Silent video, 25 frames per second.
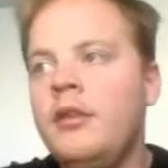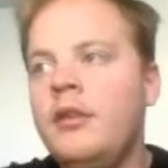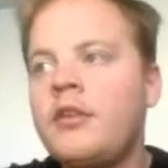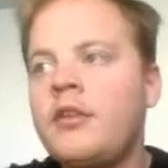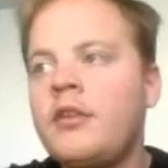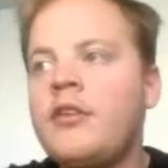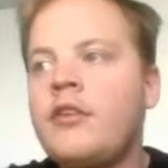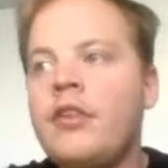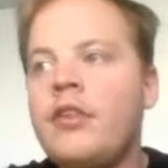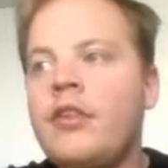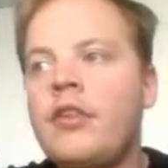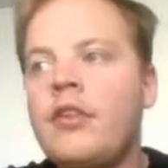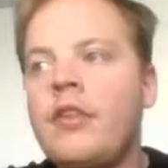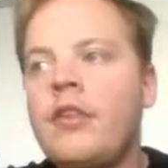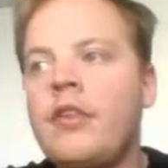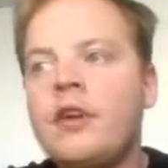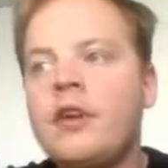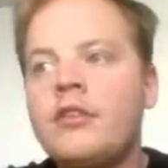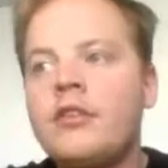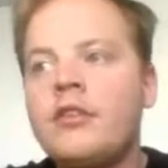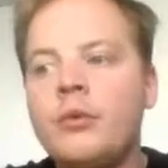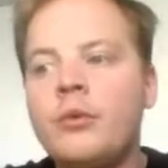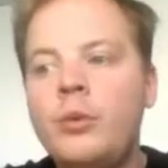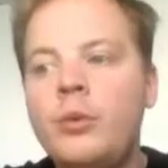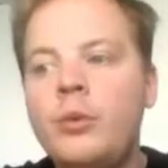These are the
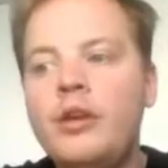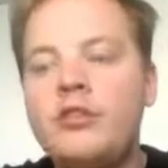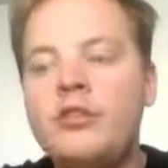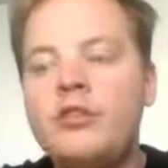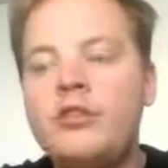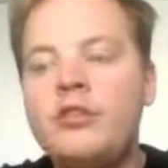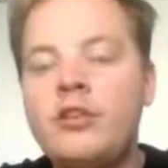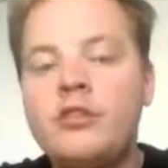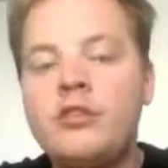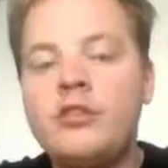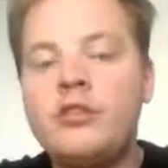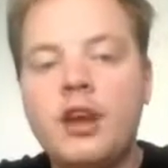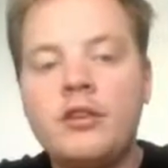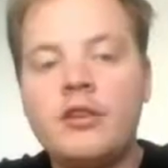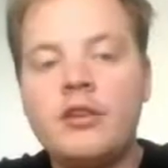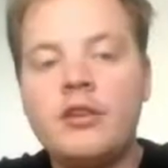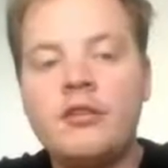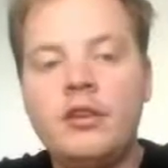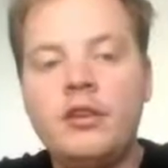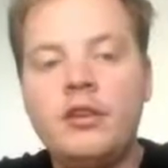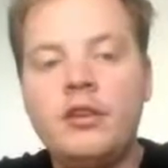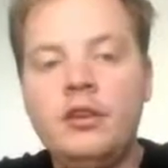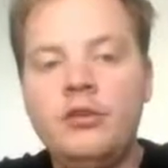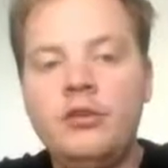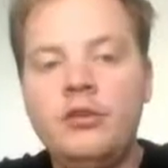things that we
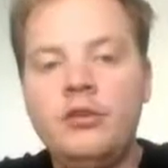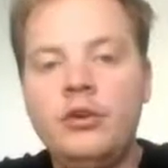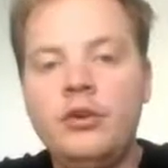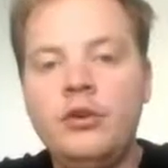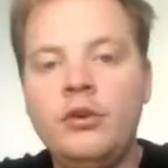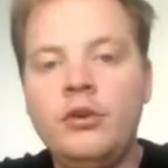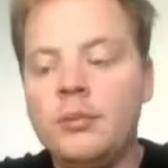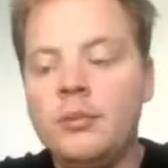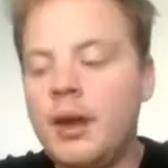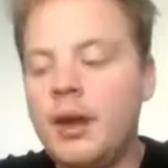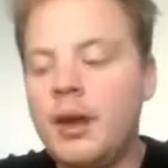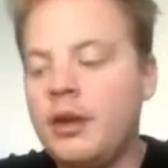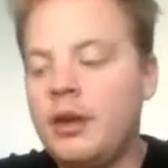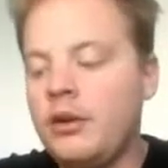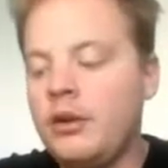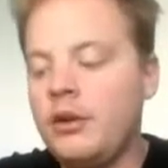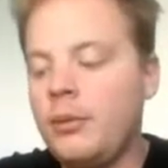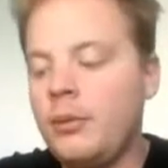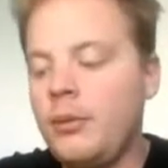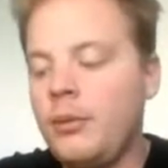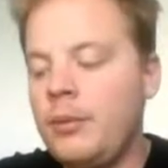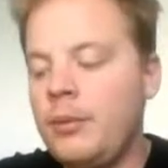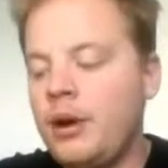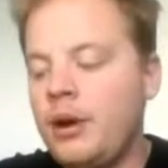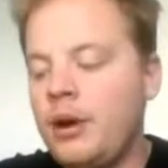suggest that you do to make
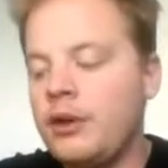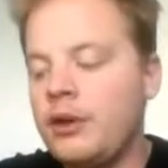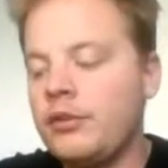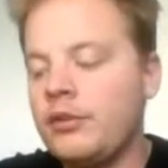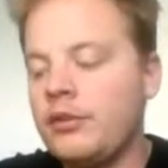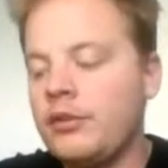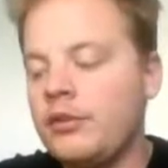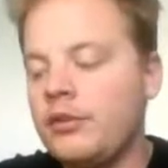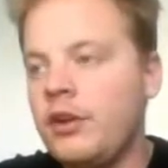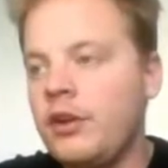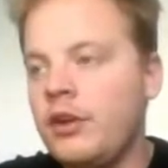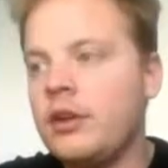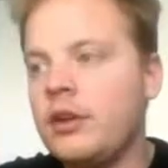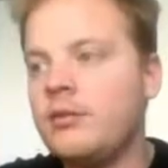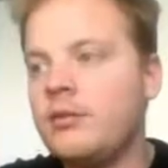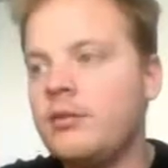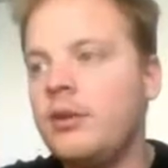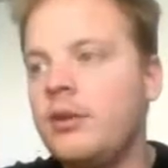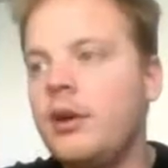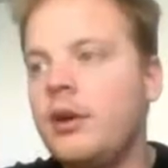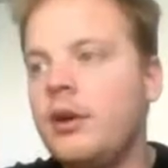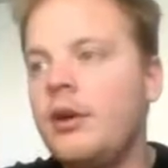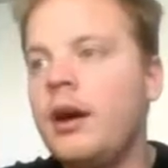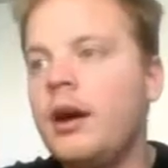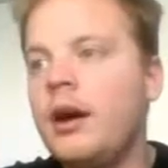your webinar
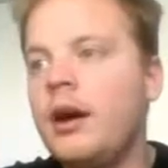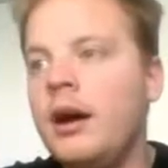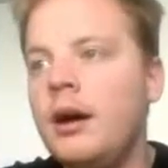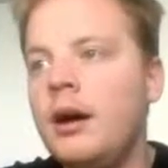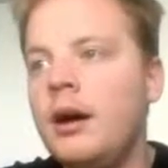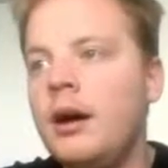successful.